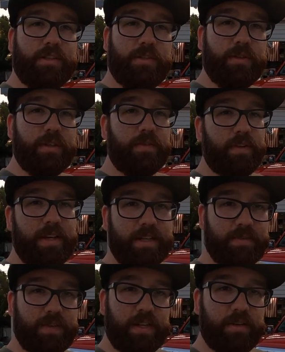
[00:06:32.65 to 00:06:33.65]
Tune in for the
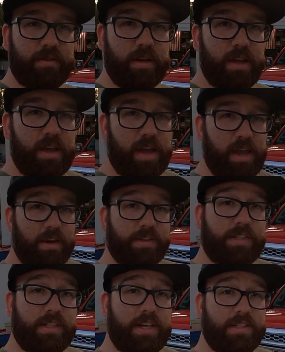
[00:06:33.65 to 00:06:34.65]
next video, and I'll
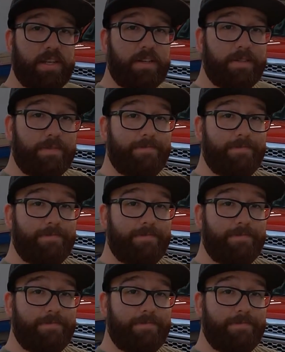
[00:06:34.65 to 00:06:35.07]
see you guys later.